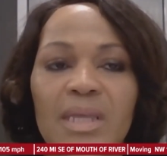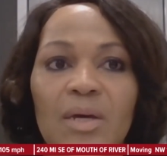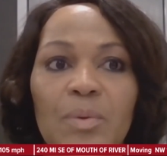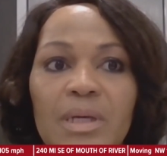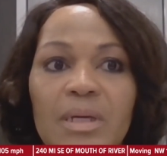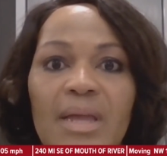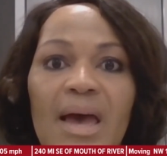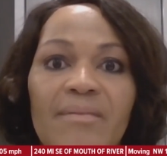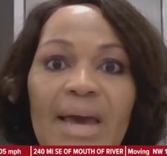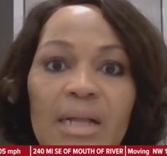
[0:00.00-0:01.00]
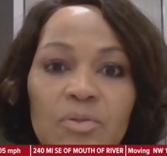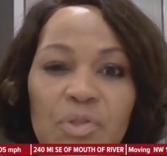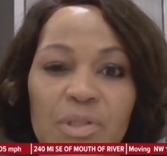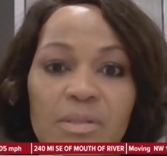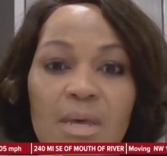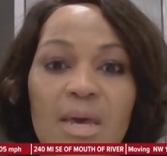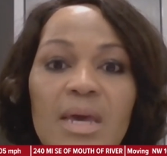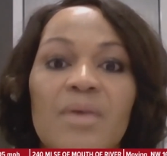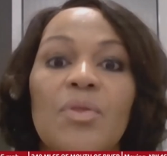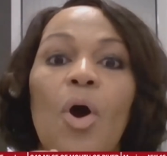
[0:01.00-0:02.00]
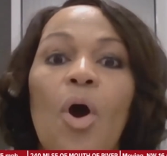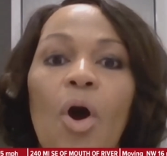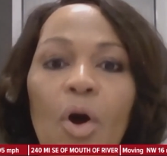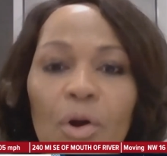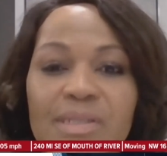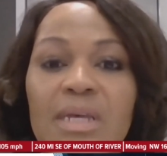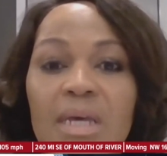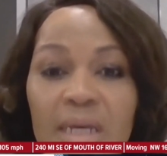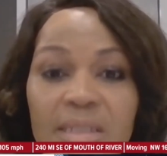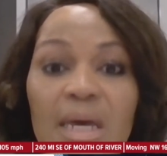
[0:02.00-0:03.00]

that we could have outages in the hardest hit